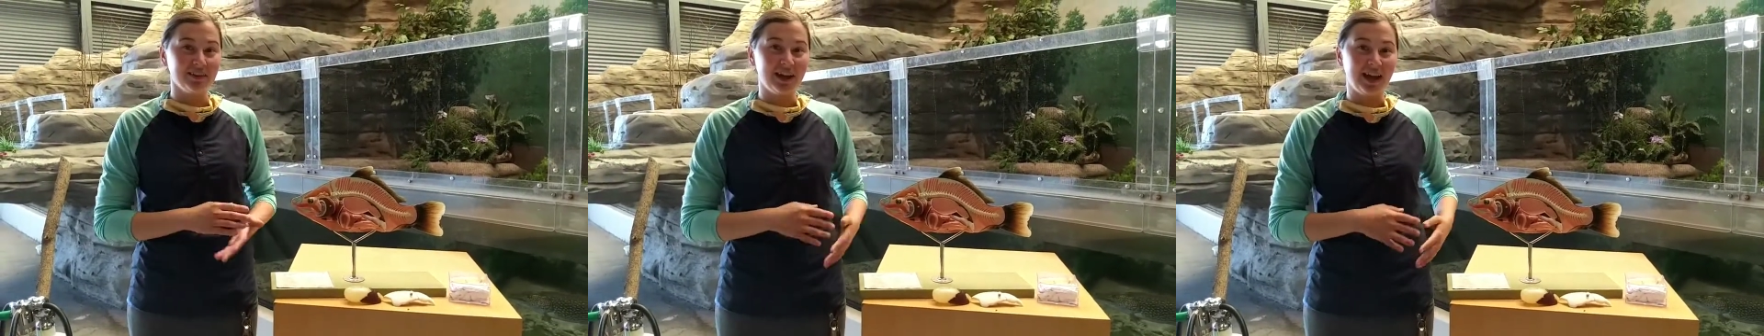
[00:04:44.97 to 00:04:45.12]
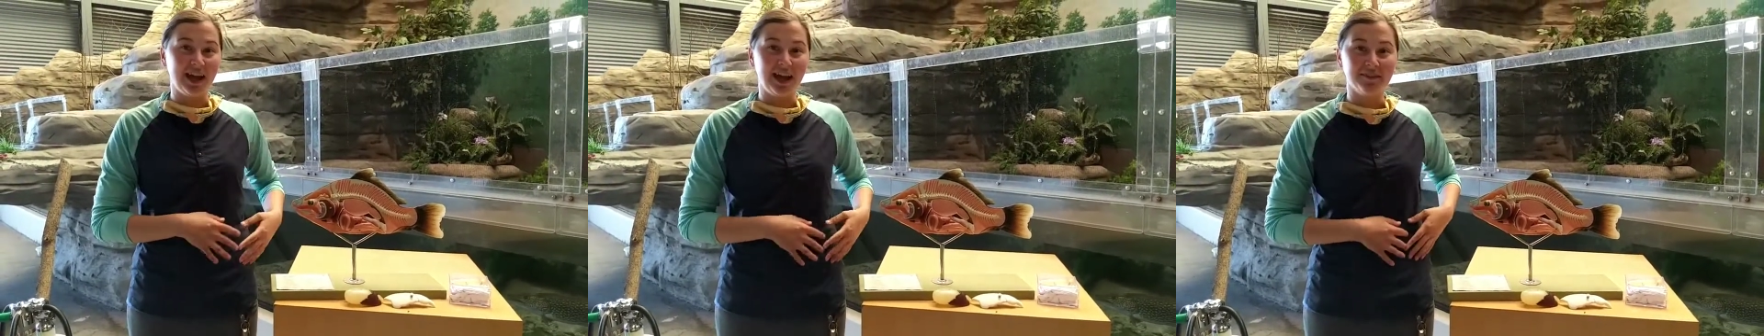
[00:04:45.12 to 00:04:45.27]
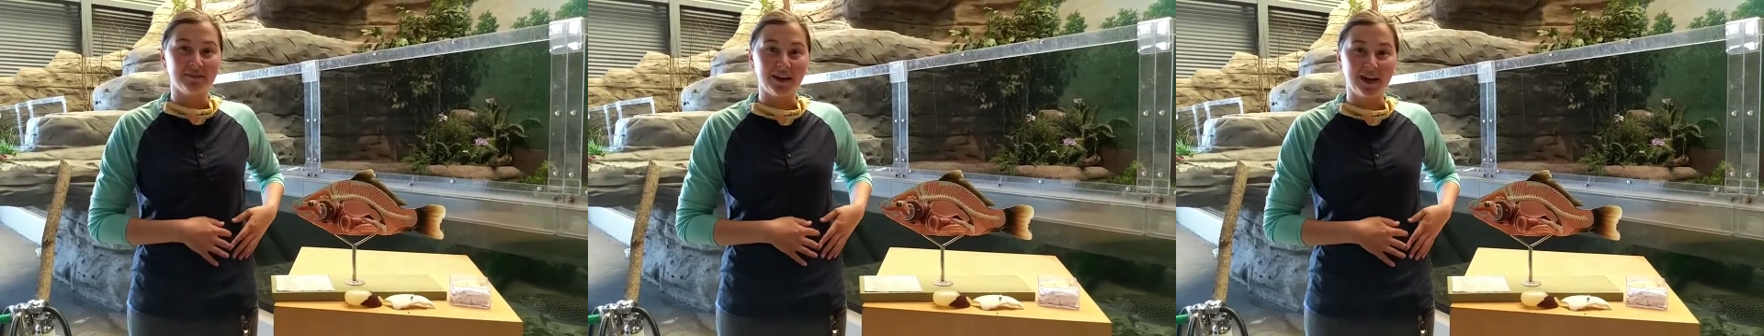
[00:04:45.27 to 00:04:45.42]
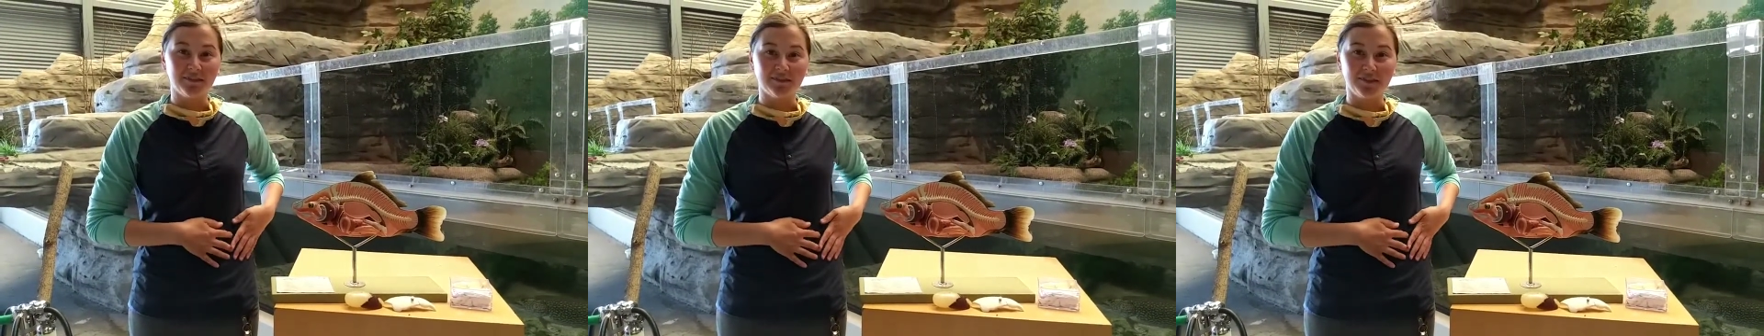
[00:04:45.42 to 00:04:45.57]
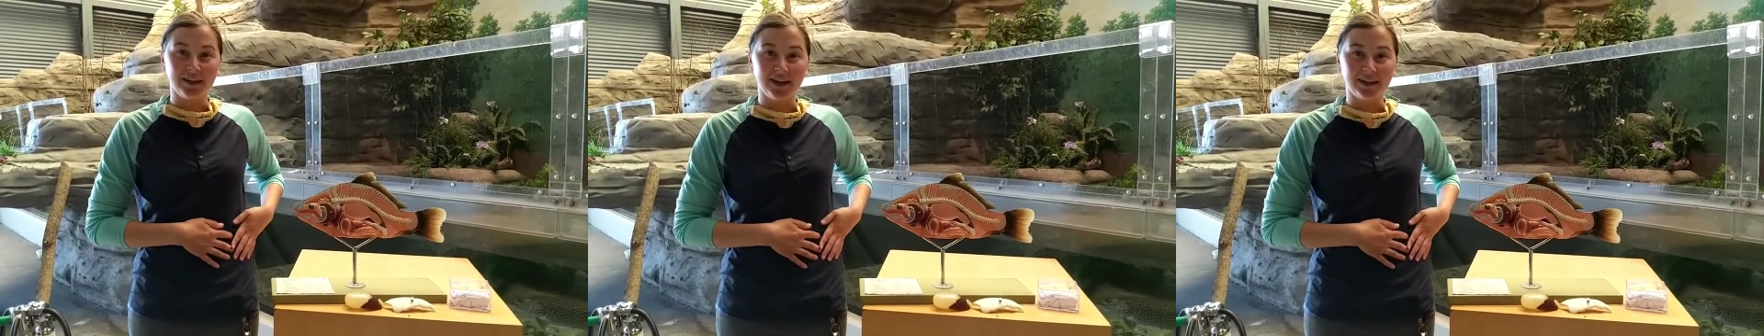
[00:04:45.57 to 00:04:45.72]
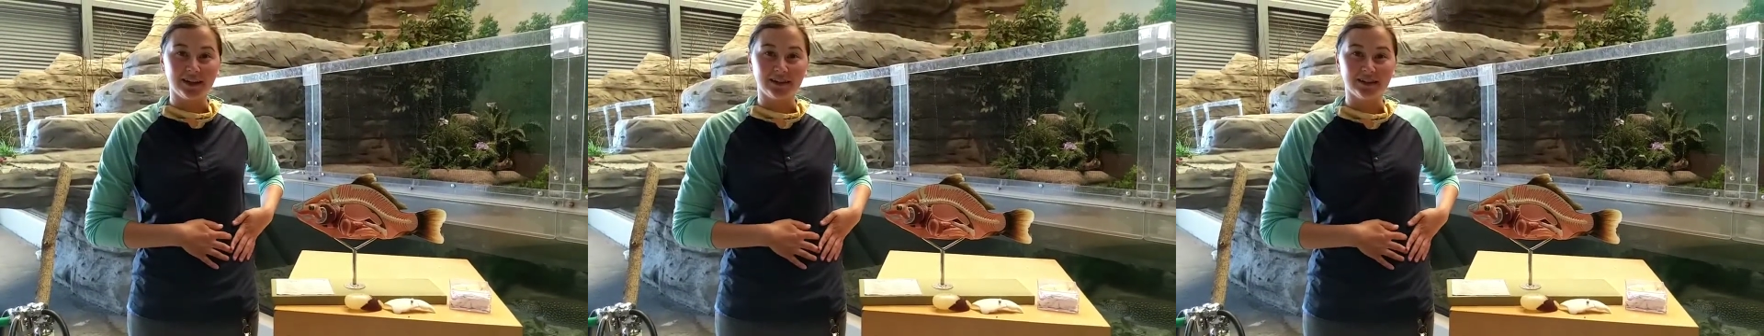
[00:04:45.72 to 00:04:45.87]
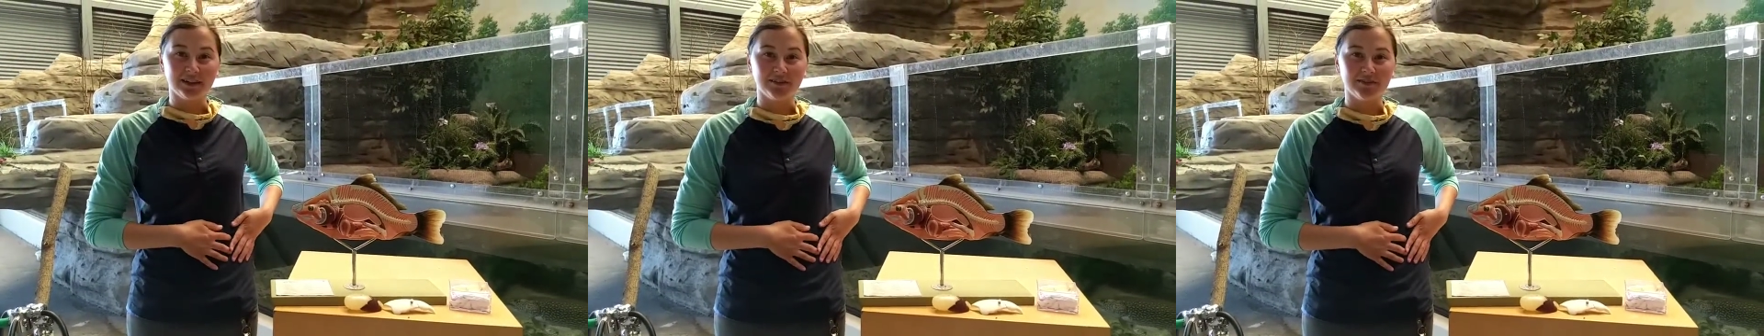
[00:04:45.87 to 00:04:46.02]
have that
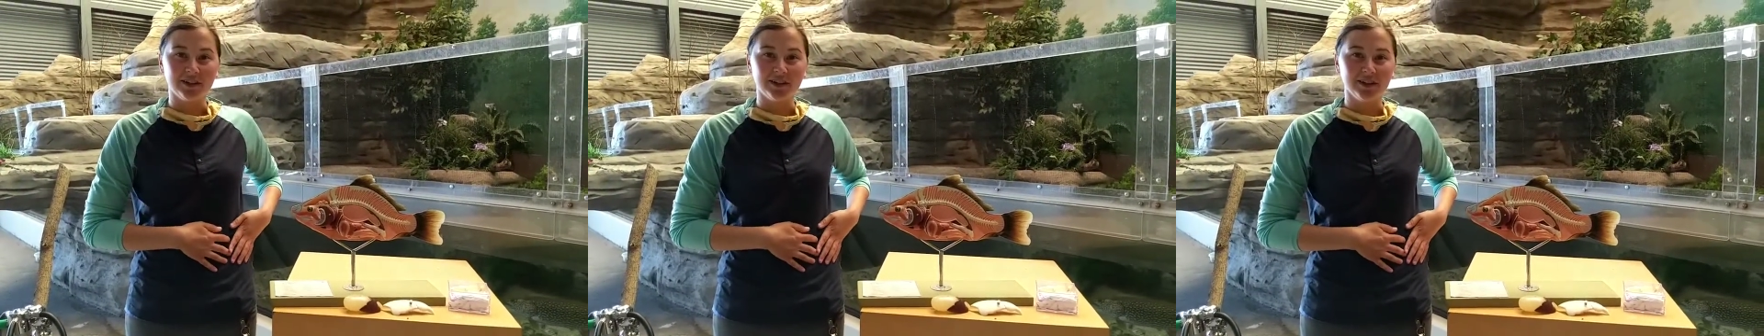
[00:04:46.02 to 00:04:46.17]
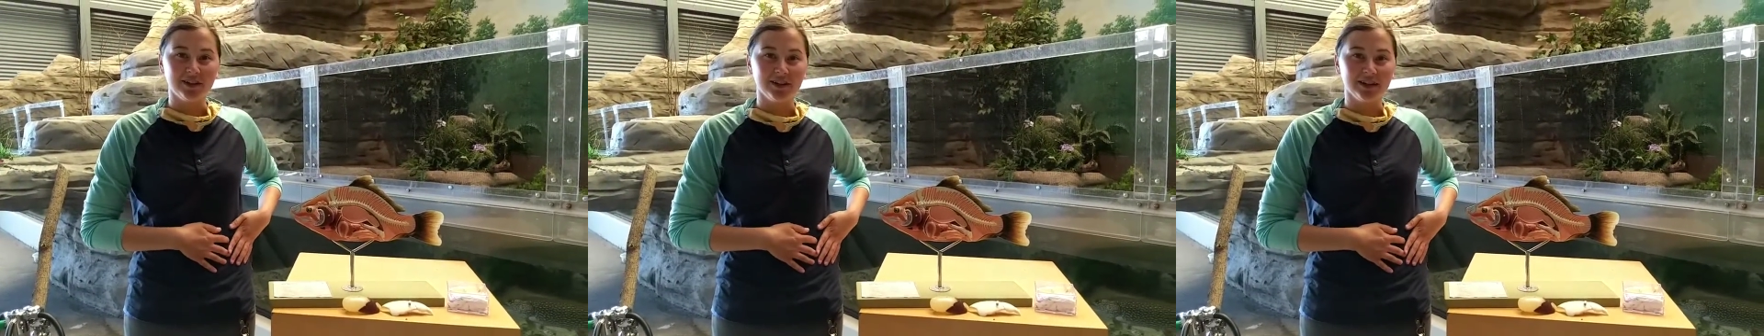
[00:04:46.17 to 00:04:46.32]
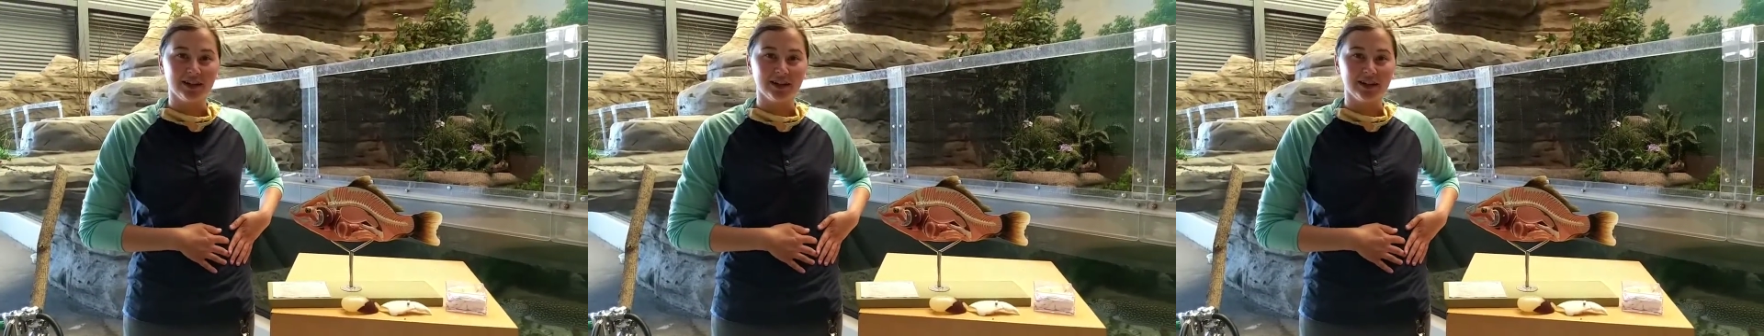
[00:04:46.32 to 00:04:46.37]
fatty liver